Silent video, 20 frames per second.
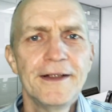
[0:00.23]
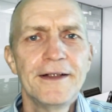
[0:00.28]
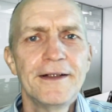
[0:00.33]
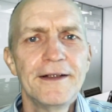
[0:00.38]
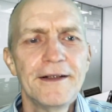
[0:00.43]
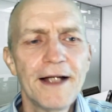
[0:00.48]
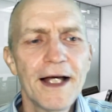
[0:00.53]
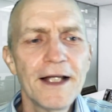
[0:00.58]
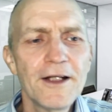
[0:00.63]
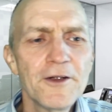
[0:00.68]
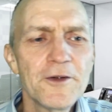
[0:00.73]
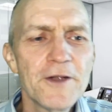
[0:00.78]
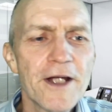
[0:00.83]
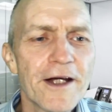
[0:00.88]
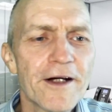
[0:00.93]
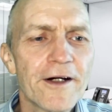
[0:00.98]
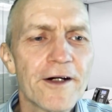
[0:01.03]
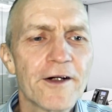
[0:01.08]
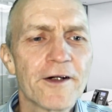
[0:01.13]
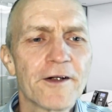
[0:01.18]
Hello
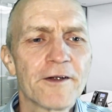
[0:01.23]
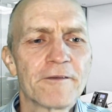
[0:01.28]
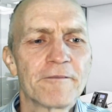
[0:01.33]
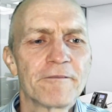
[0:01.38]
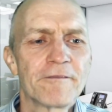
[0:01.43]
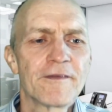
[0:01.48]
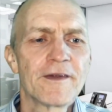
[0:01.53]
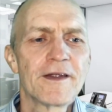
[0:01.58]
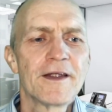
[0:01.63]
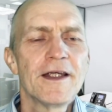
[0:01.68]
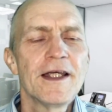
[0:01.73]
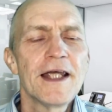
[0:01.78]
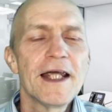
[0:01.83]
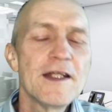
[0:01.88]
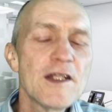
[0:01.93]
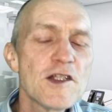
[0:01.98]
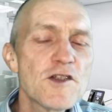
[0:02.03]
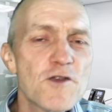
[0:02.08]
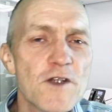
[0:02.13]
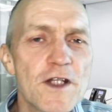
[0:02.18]
there. In
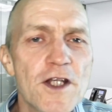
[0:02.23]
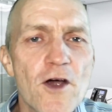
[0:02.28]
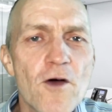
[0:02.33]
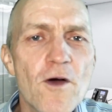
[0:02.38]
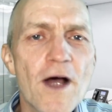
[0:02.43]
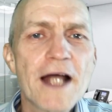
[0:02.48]
this video,